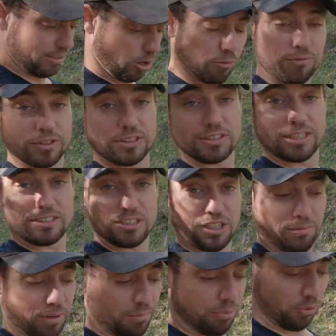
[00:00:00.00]
Hopefully it's not
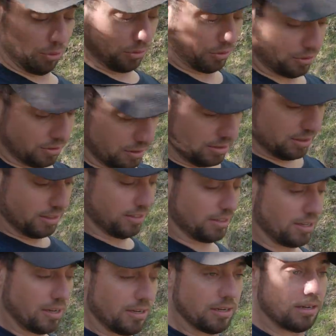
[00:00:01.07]
something important,
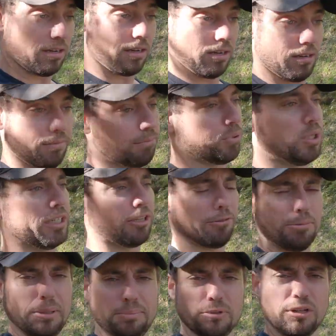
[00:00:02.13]
plenty
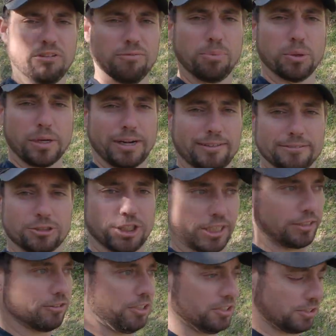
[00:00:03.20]
of people have put out
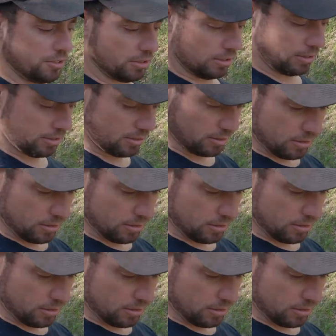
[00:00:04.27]
checklists